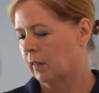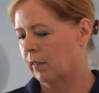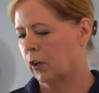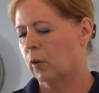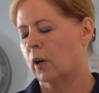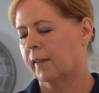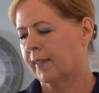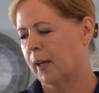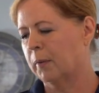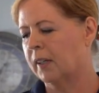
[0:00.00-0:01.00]
So our
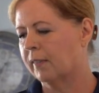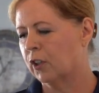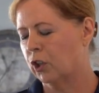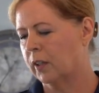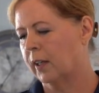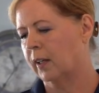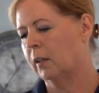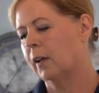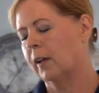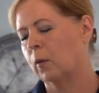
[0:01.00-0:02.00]
salmon is
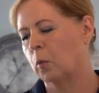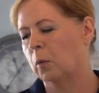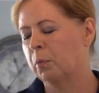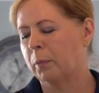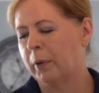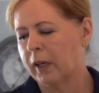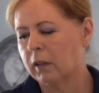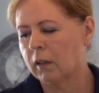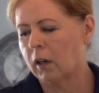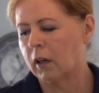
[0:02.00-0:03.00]
cooking. We'll
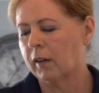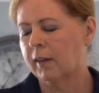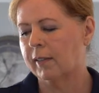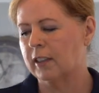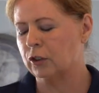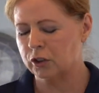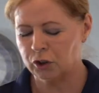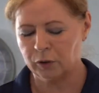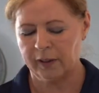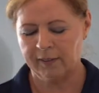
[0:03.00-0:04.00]
prepare our citrus
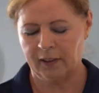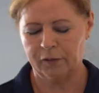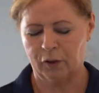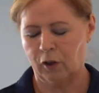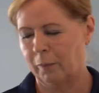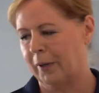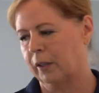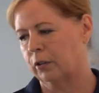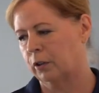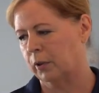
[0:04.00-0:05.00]
dressing for our
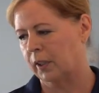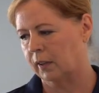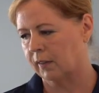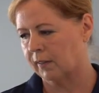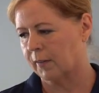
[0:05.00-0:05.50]
microgreens.